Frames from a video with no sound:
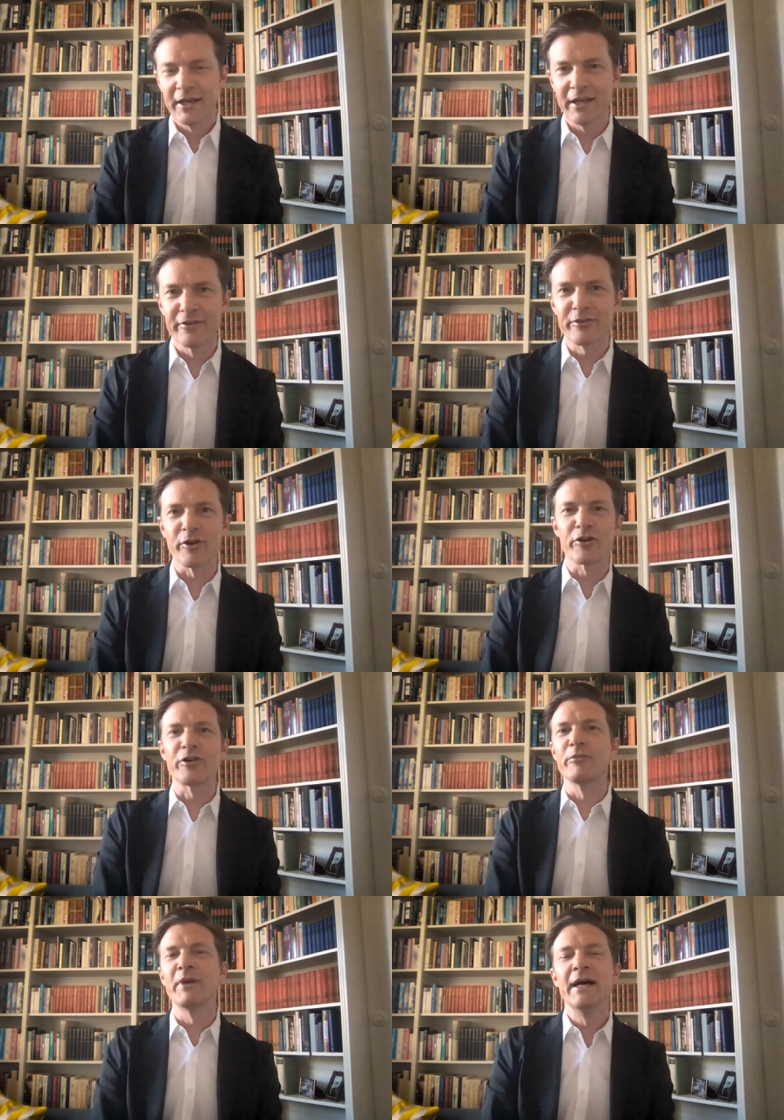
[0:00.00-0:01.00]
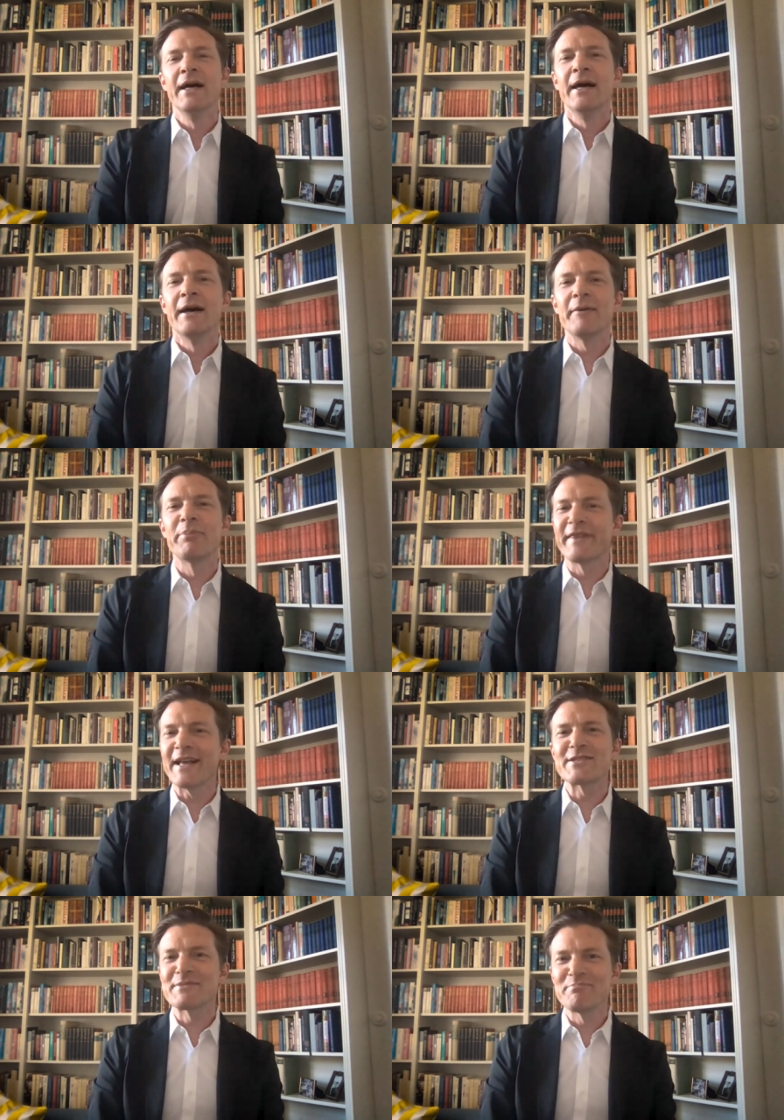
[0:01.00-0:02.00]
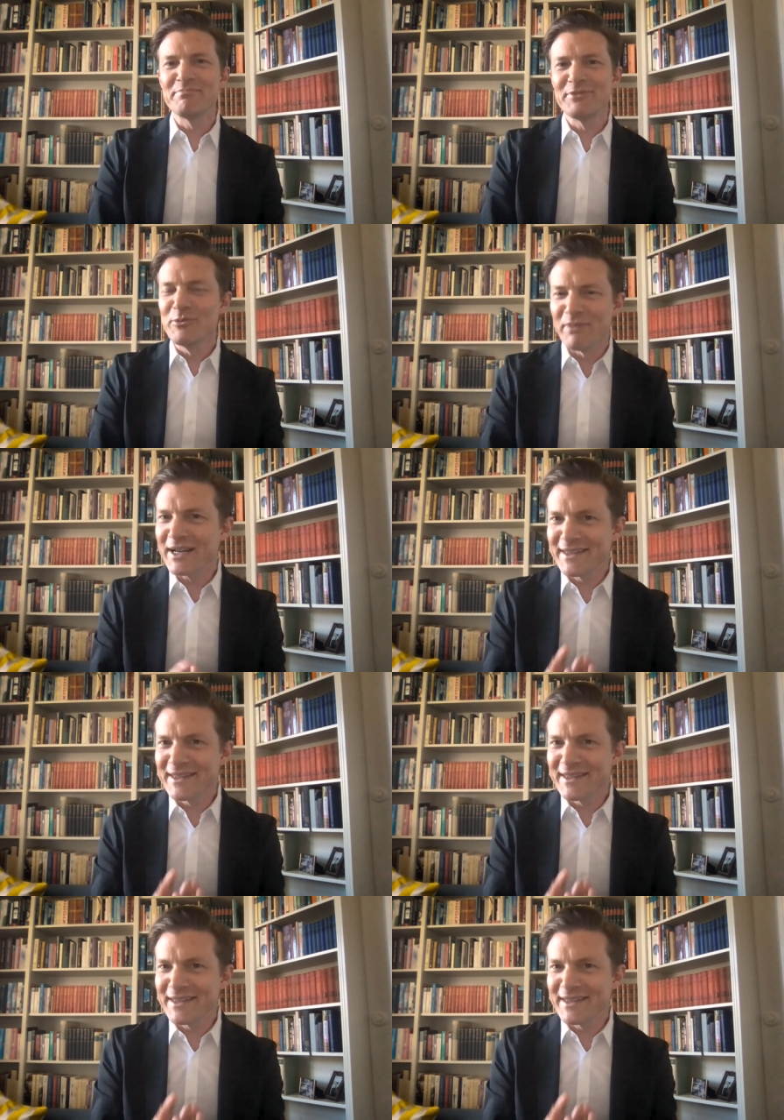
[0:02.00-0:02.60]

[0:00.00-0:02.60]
in Stockholm. But that's you might